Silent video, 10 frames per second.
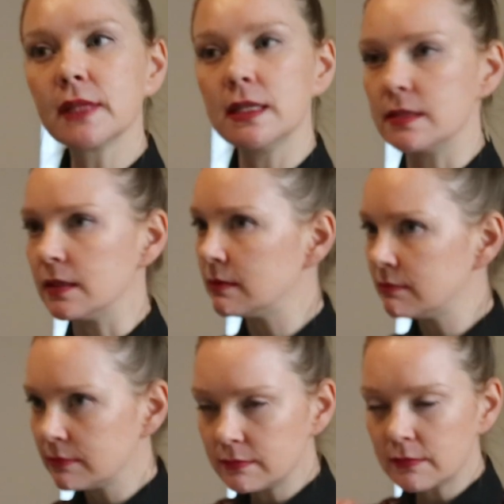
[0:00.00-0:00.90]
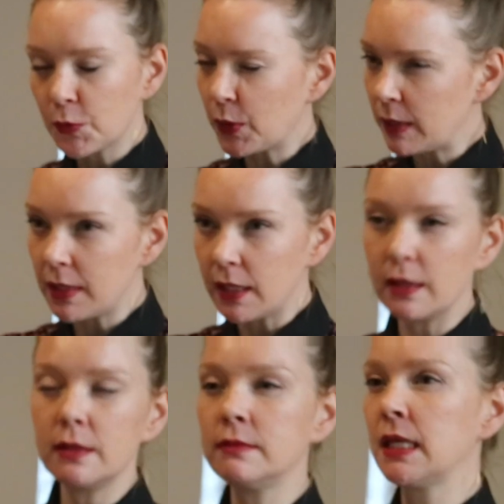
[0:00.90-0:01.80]
Is it
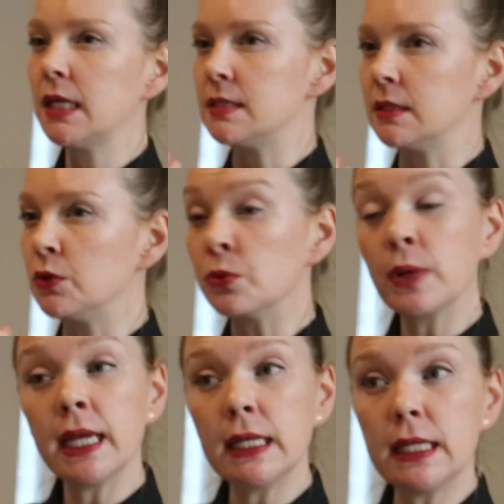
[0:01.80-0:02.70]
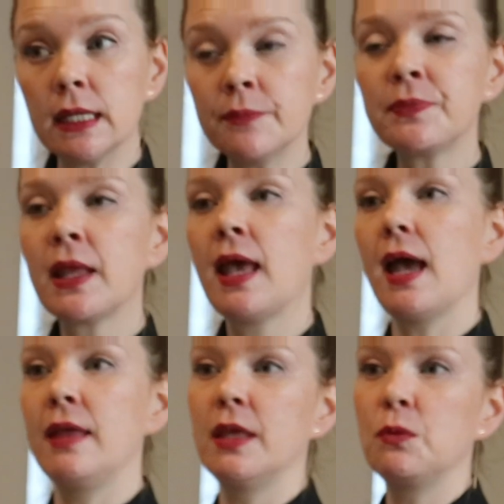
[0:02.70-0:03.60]
creamy? Is it grainy?
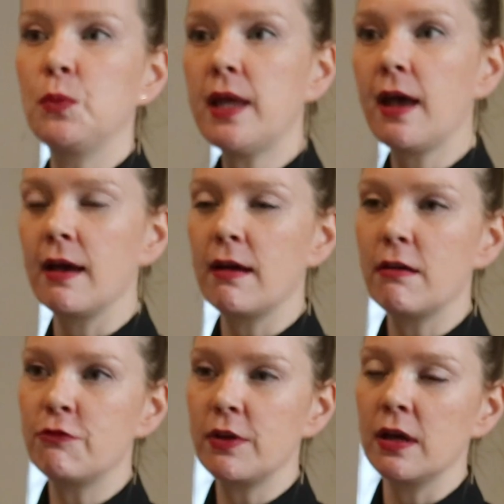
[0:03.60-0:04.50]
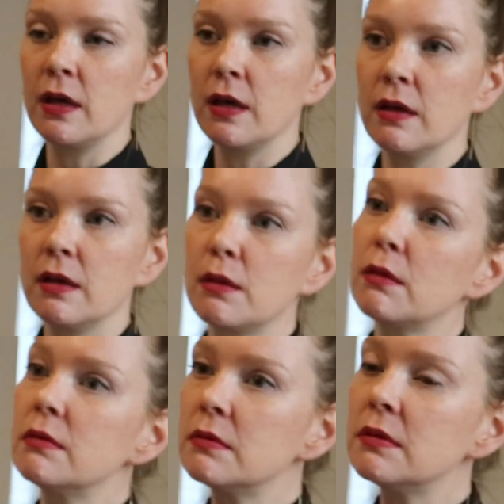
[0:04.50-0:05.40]
And then we have
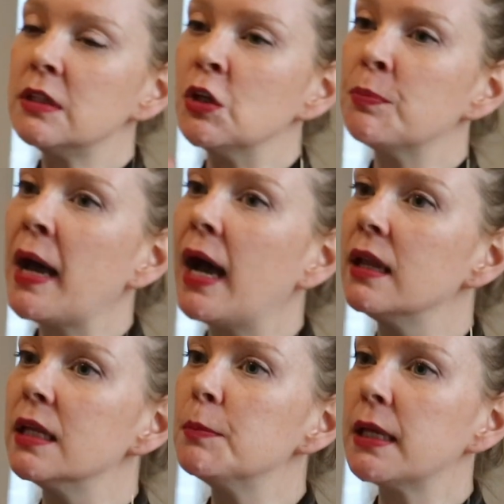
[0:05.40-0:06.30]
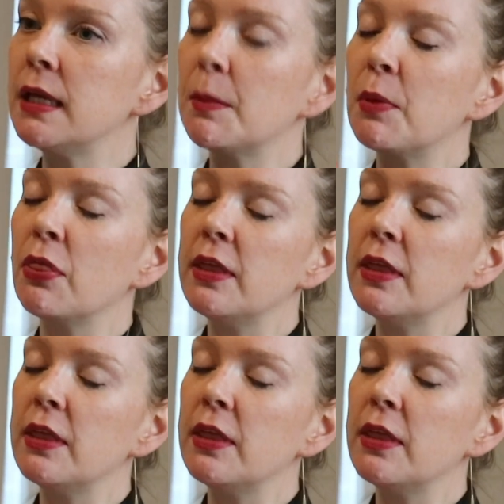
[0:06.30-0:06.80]
your palate picking up on